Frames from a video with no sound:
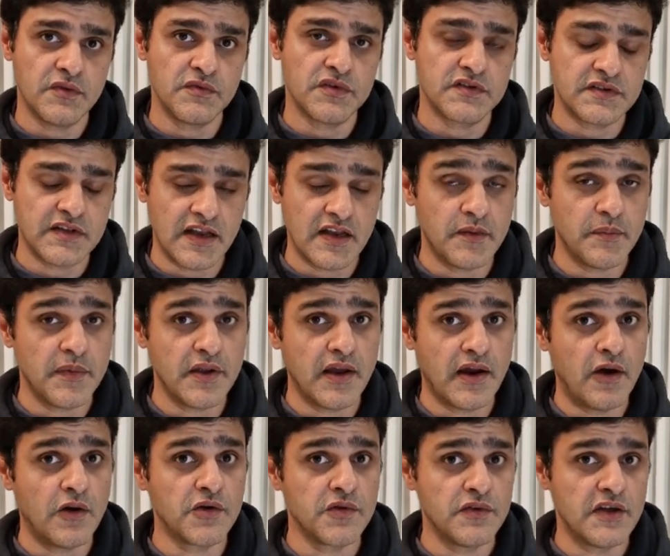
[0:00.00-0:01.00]
who was telling me
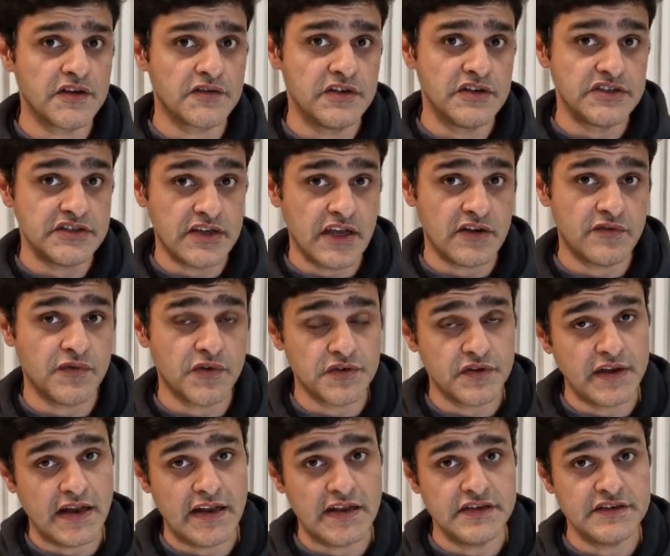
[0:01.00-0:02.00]
how to actually check for
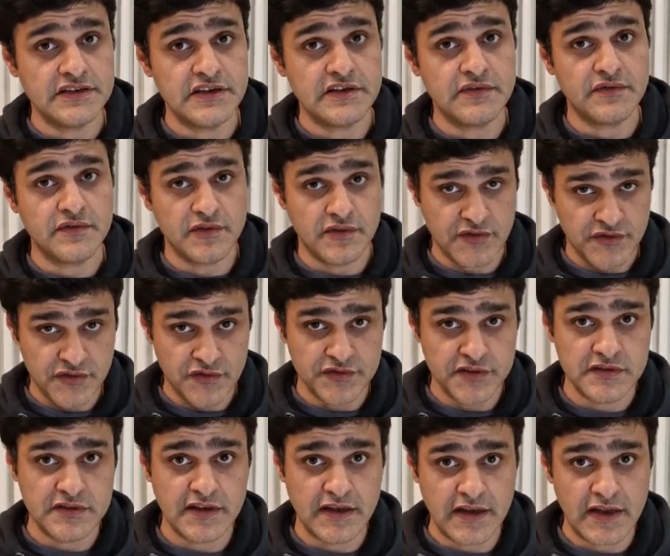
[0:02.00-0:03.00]
the allergies
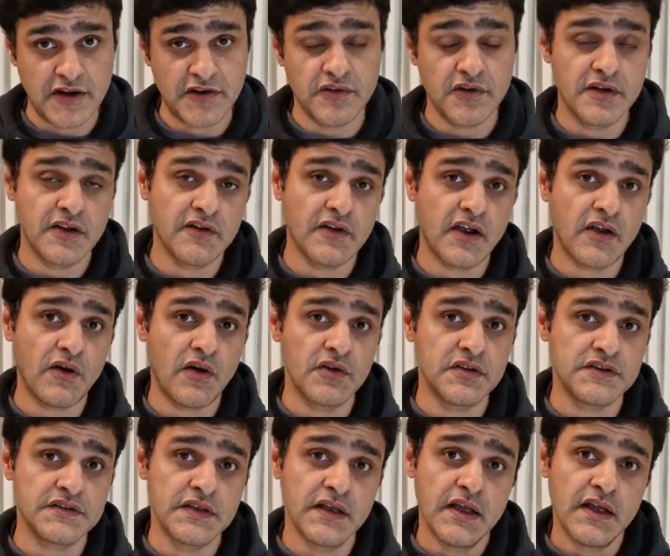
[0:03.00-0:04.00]
using the electronic
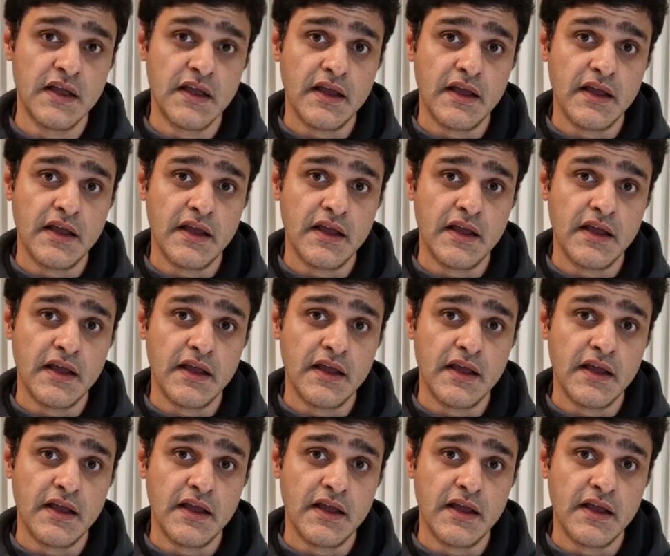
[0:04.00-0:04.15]
records